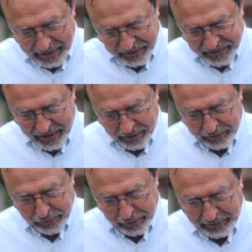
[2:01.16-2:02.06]
and say to
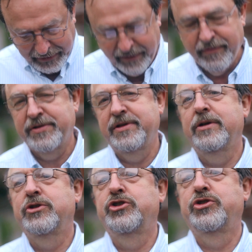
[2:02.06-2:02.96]
the Lord, give us the
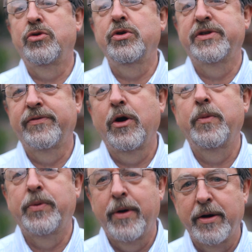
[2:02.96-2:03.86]
assurance of our
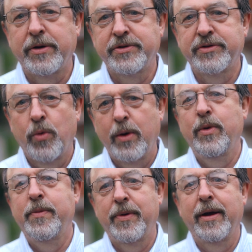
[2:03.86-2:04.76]
prayers when
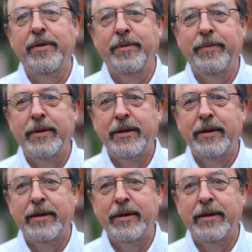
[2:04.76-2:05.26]
we pray them.